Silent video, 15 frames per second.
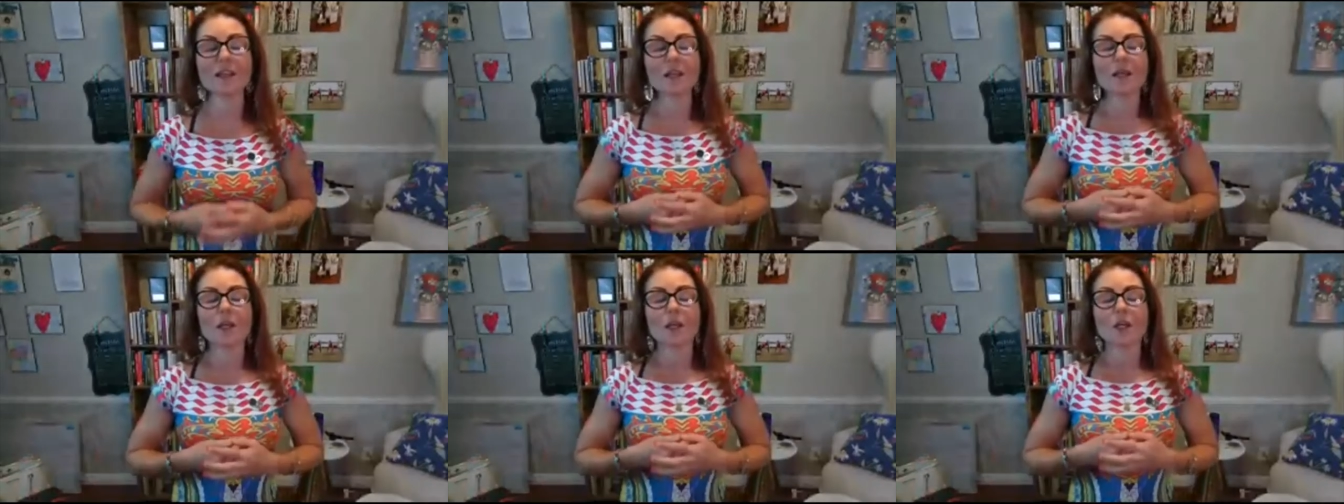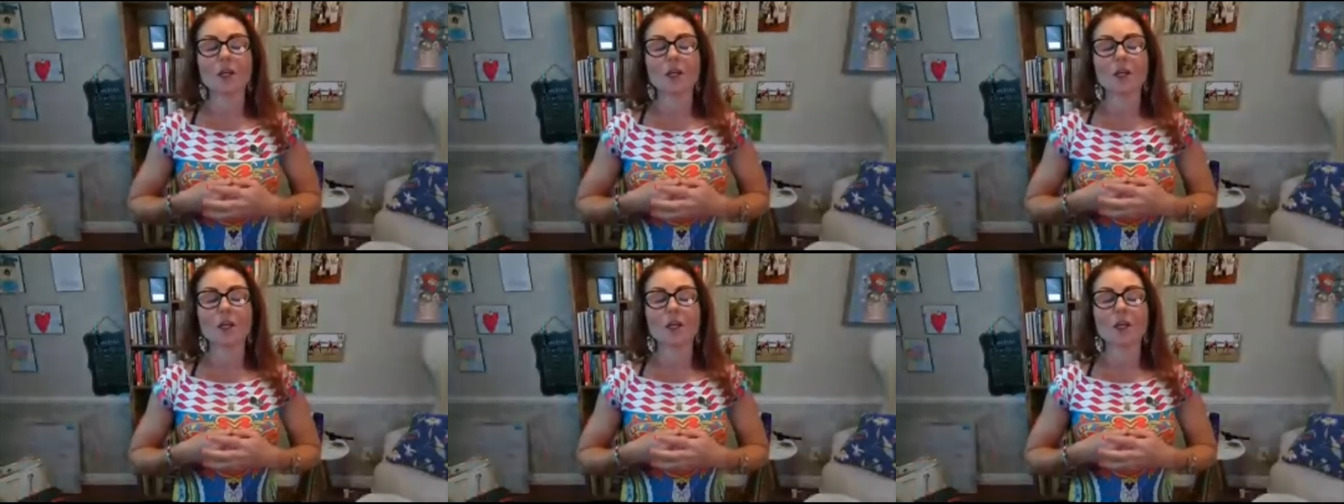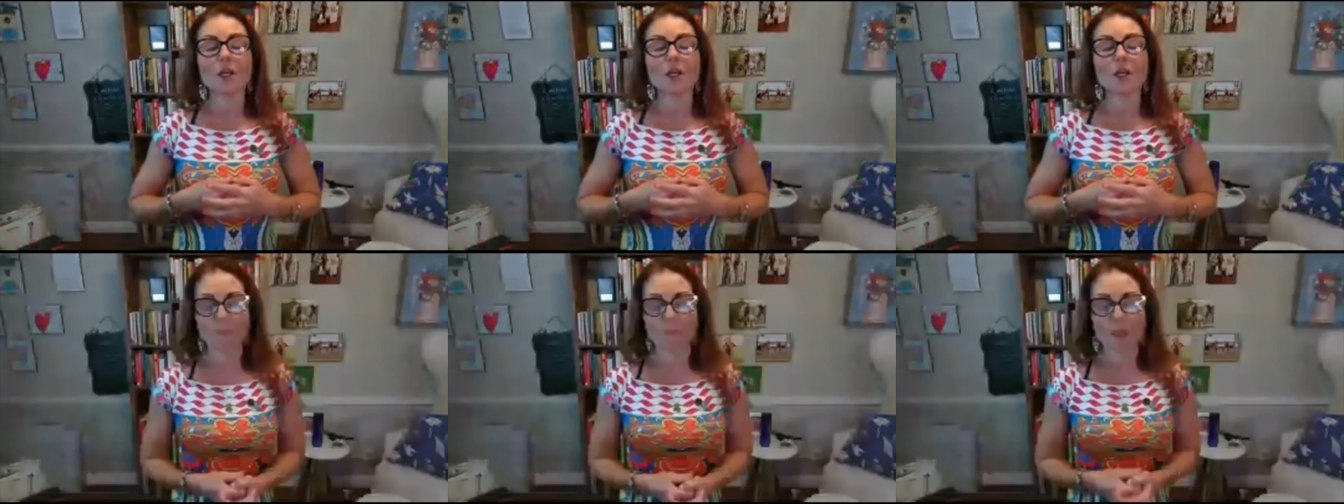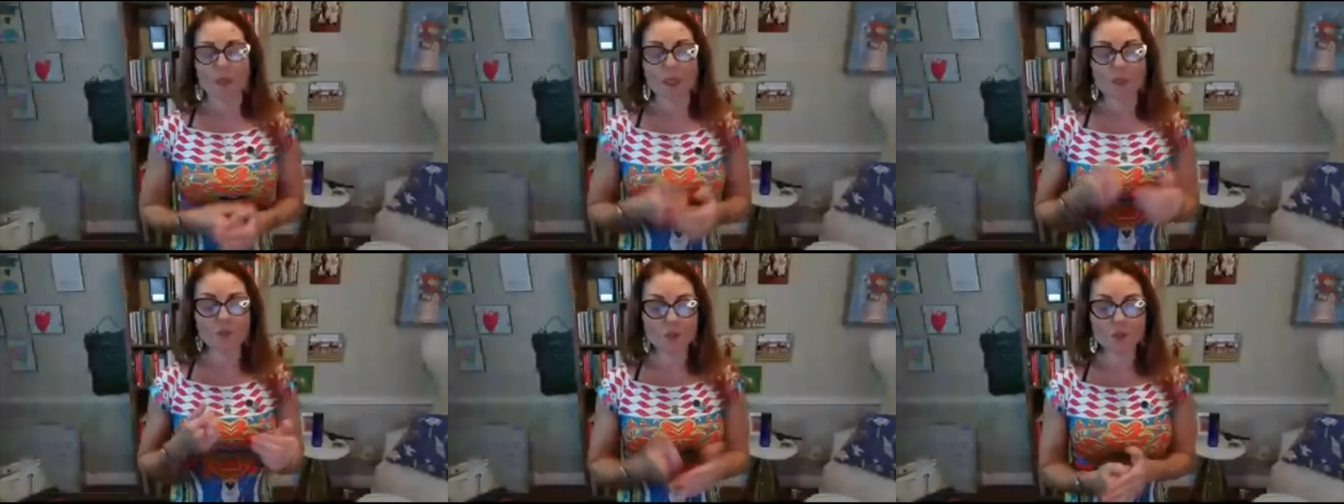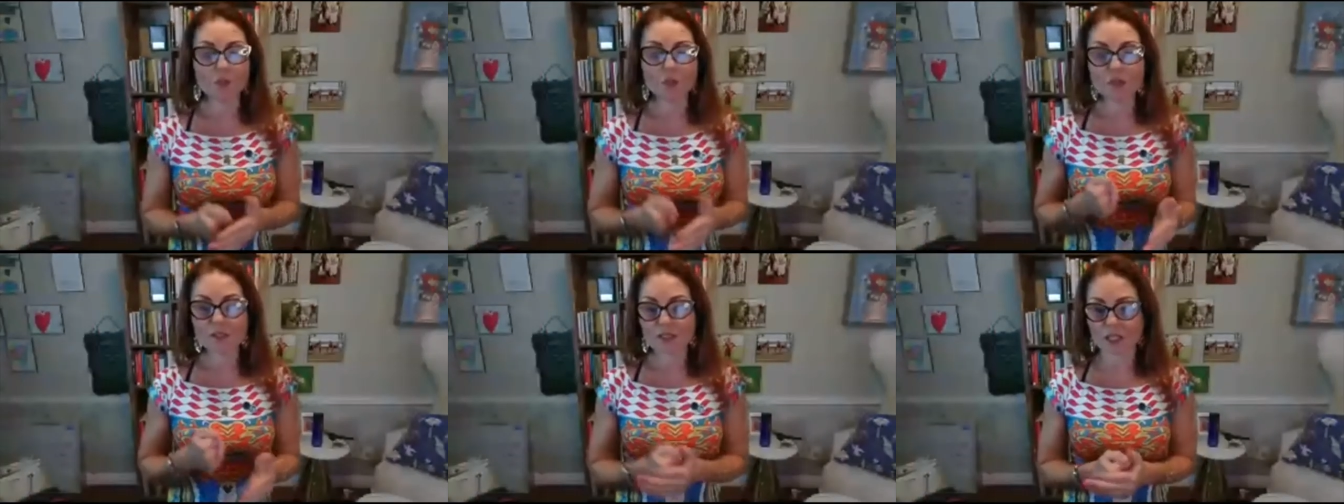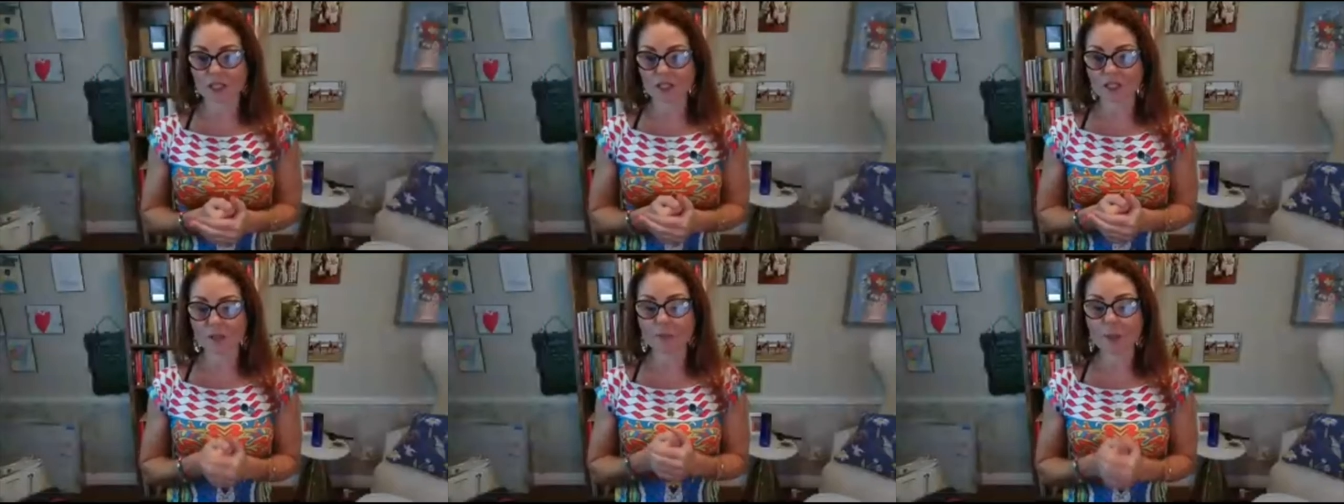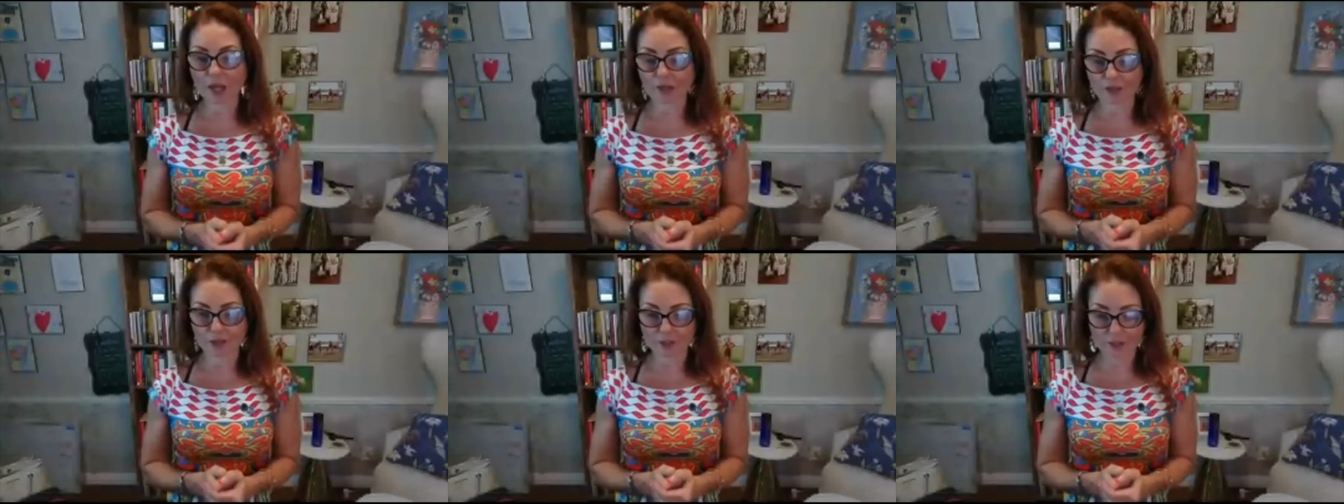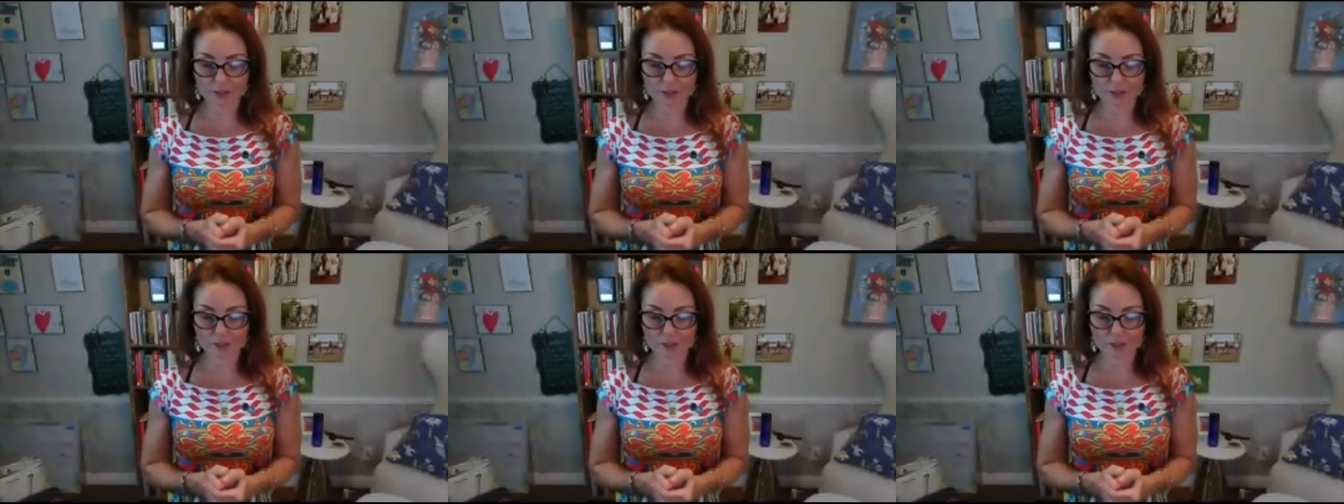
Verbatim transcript: look if you see the patterns